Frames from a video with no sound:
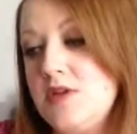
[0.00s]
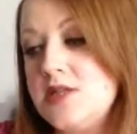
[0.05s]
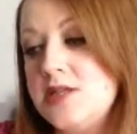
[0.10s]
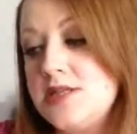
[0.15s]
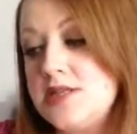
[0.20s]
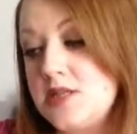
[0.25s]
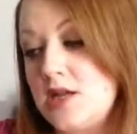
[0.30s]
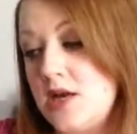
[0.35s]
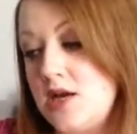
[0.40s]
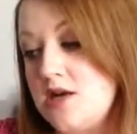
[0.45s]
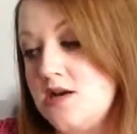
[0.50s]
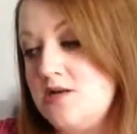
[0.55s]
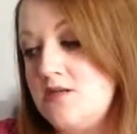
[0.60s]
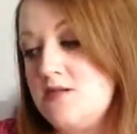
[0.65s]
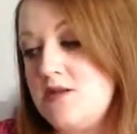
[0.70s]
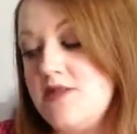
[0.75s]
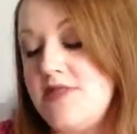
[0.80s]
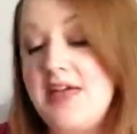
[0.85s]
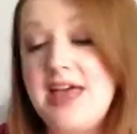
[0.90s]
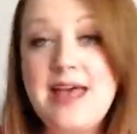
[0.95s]

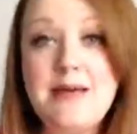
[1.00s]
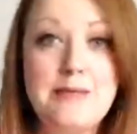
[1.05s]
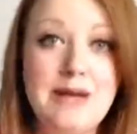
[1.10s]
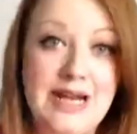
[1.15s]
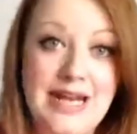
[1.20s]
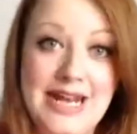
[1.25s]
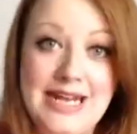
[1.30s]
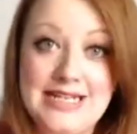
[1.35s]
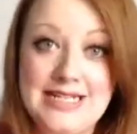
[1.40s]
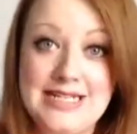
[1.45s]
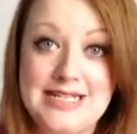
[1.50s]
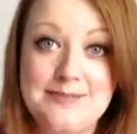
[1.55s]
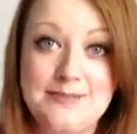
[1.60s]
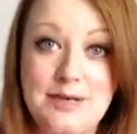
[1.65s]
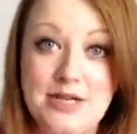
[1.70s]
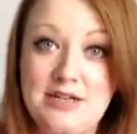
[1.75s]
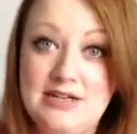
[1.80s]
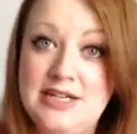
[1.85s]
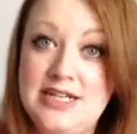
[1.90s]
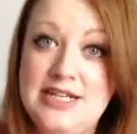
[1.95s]
So they're my latest
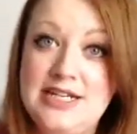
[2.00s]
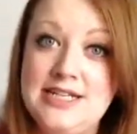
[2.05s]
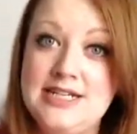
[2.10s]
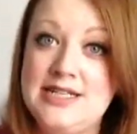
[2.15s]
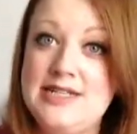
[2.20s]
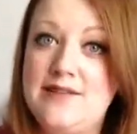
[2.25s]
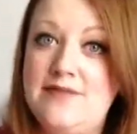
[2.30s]
buys